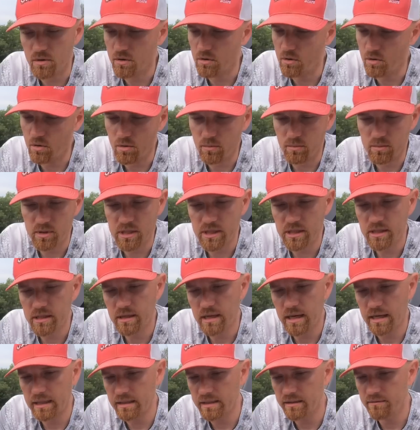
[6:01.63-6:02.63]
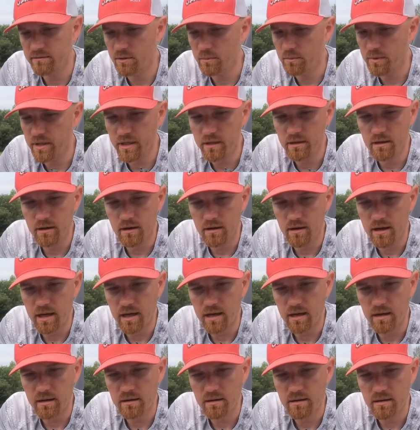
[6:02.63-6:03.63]
normally I leave the weed guard
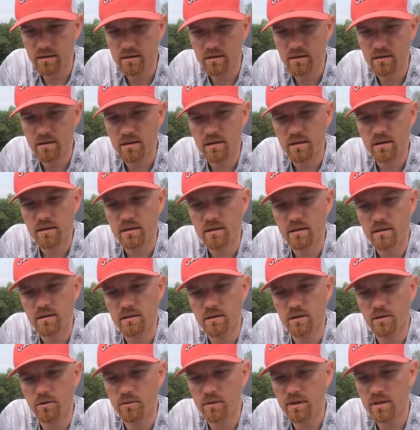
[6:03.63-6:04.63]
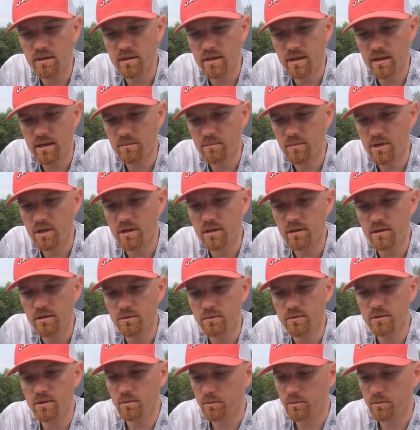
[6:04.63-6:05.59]
on. The only thing I'm gonna do with